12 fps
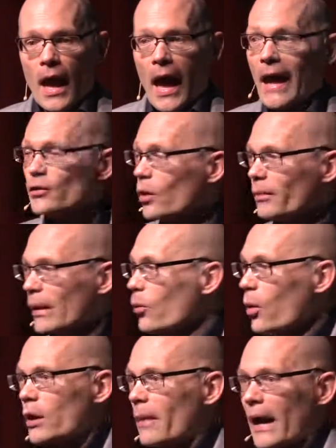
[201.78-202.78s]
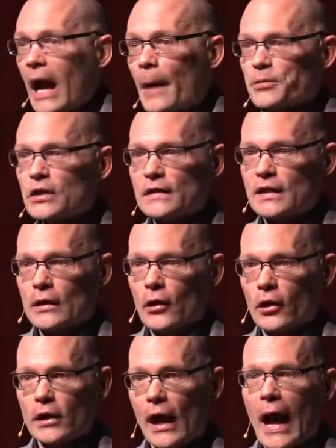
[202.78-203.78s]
And so I'm like, well, what are my options here?